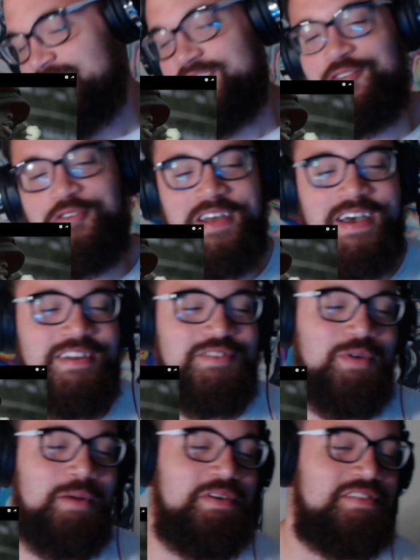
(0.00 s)
No daddies,
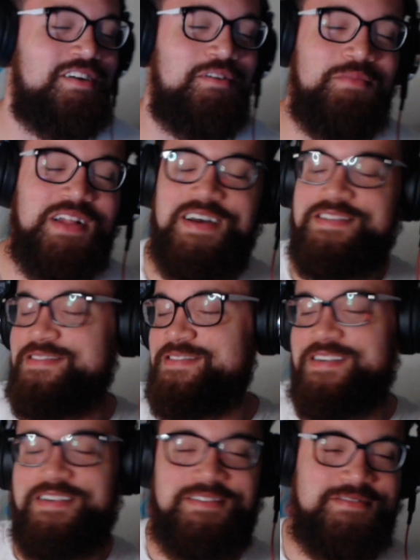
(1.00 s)
why me start blasting?
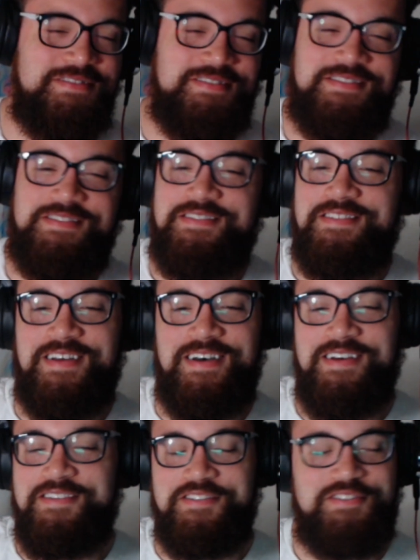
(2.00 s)
Like, ugh.
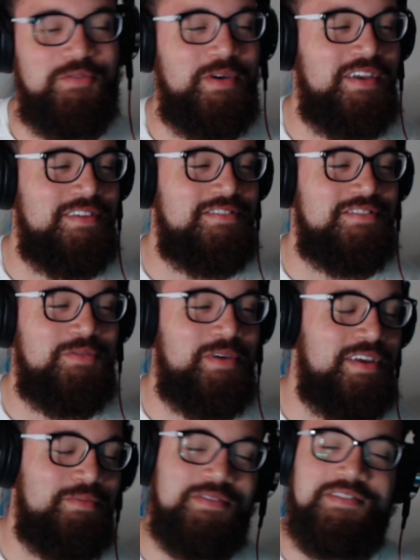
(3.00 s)
Just the way
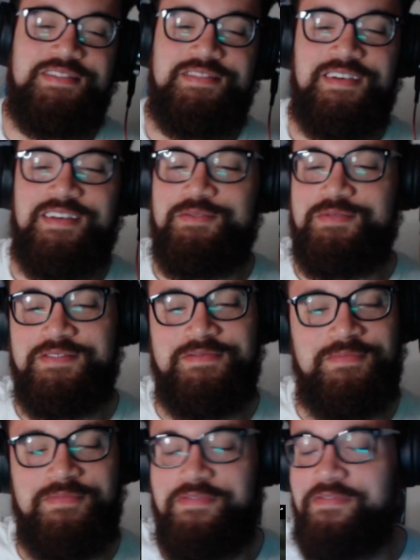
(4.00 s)
he put that together was
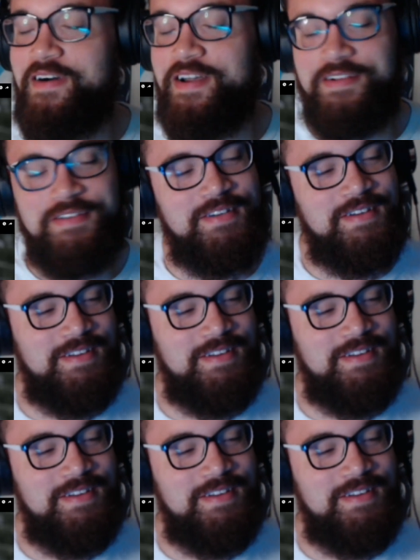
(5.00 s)
fire.